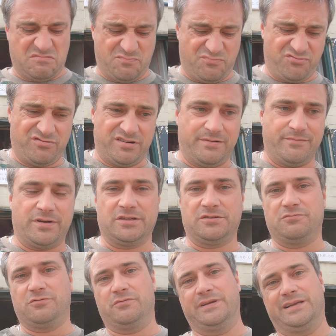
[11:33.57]
pretty
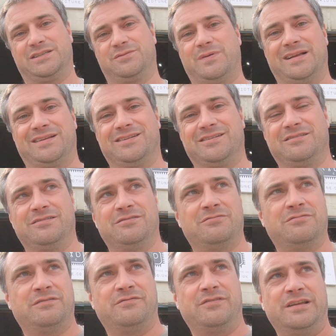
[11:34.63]
much what we expected
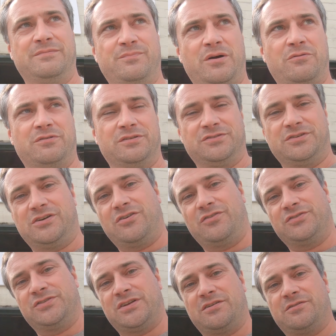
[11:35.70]
with the bolt ones I got.
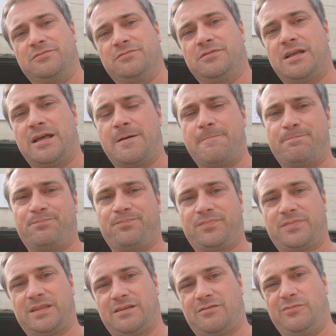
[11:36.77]
So um,
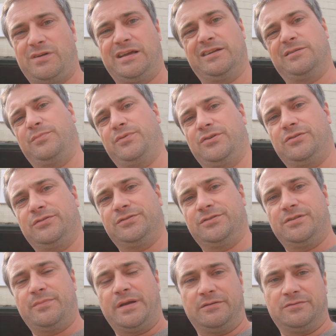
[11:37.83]
we're now going to put it onto
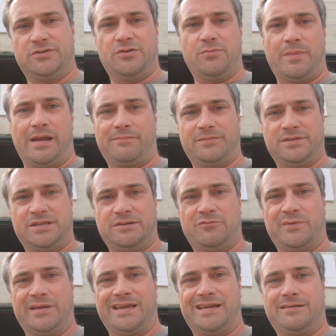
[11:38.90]
the Mountune map and see
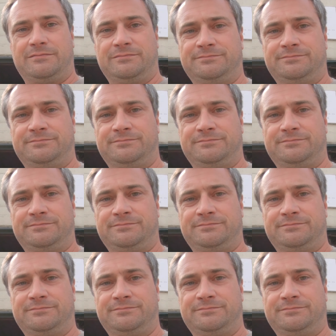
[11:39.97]
what we get.